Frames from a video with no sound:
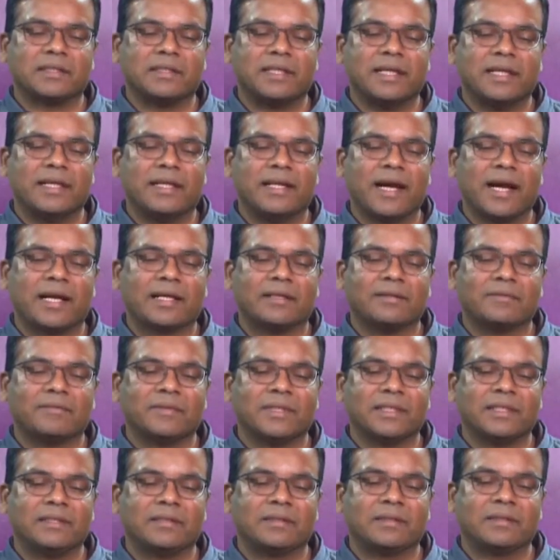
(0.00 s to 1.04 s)
interact
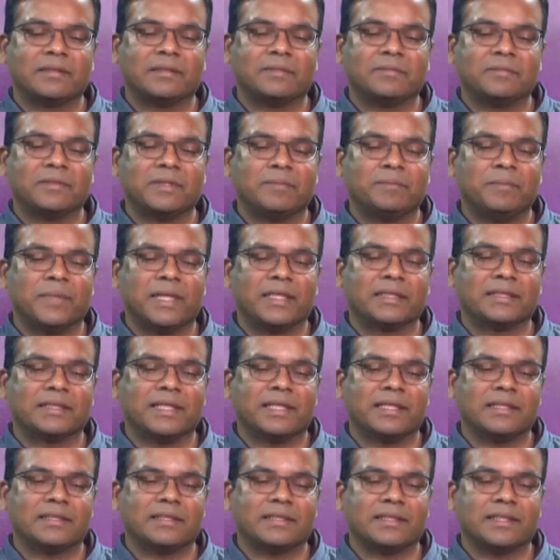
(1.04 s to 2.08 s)
with the
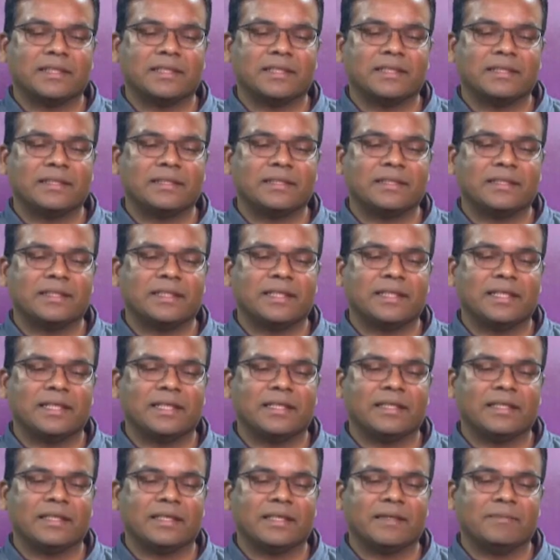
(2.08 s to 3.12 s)
pixels in the CCD
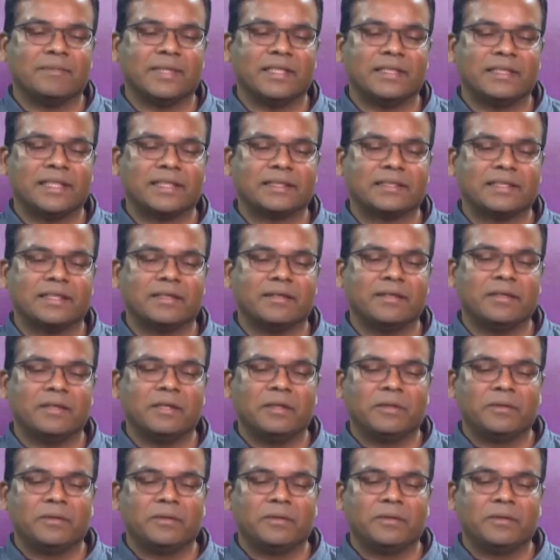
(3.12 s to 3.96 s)
in the image section.